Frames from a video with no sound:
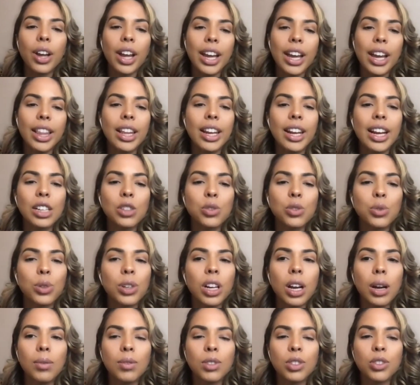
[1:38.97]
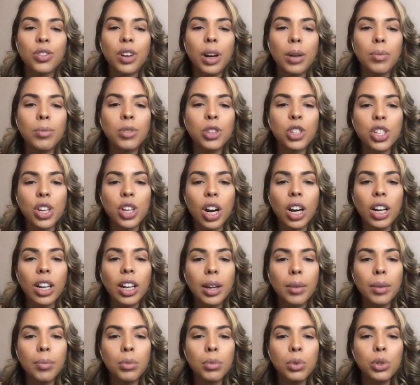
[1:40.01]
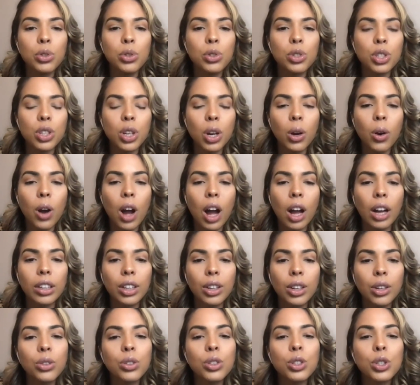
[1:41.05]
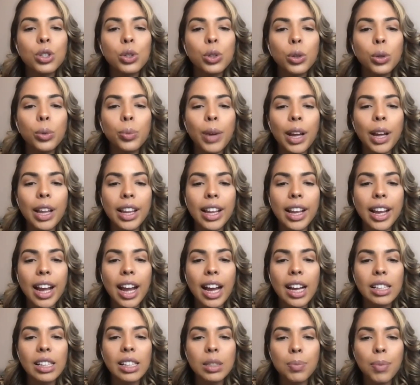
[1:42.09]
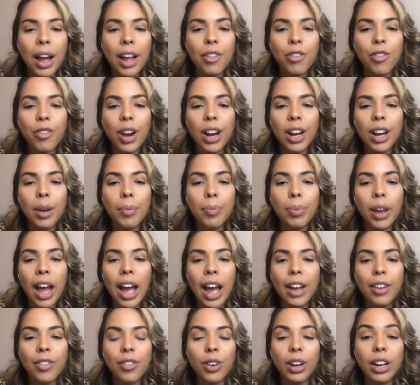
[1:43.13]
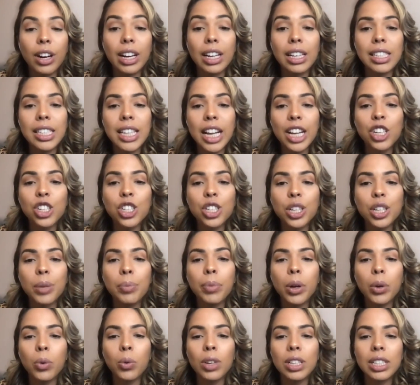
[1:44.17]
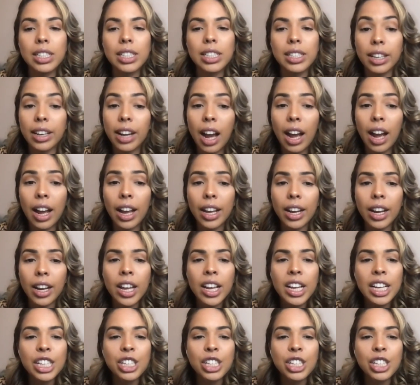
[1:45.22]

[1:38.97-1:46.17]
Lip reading: Okay, the next one comes from Charlotte Muzo on YouTube, and they asked, my friend applied for an extension but was denied.